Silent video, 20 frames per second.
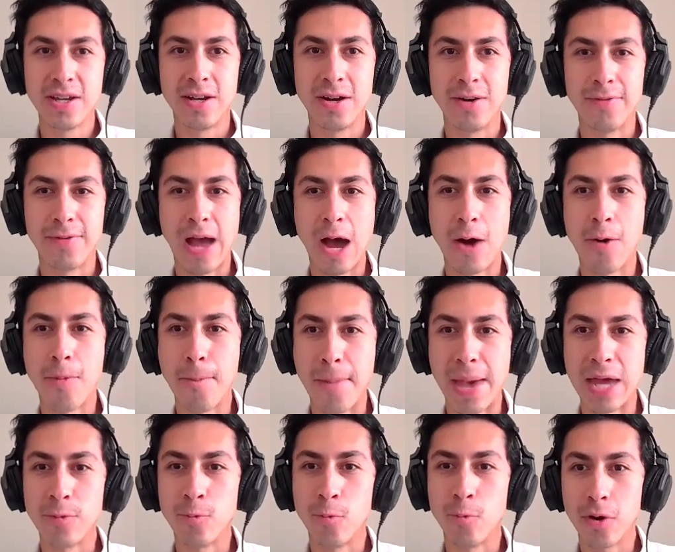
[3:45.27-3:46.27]
of how
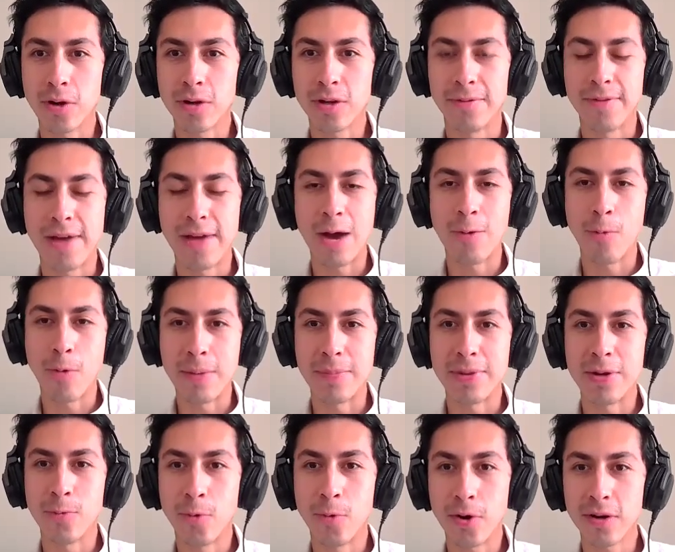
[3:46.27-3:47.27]
men work, of how
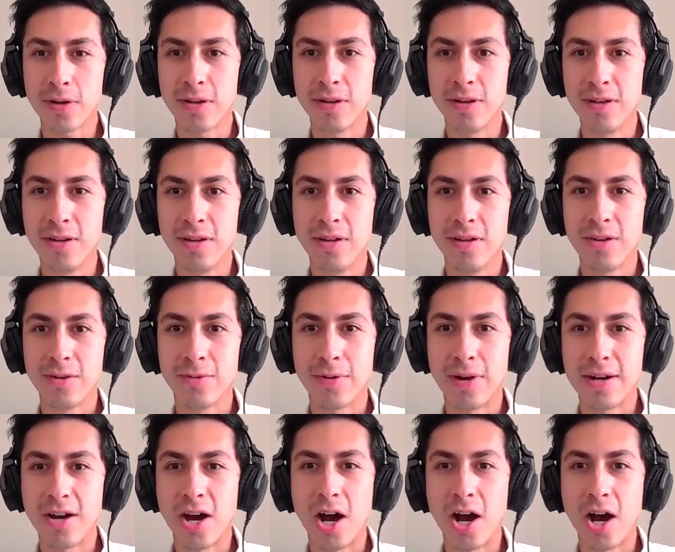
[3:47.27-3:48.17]
women work, right?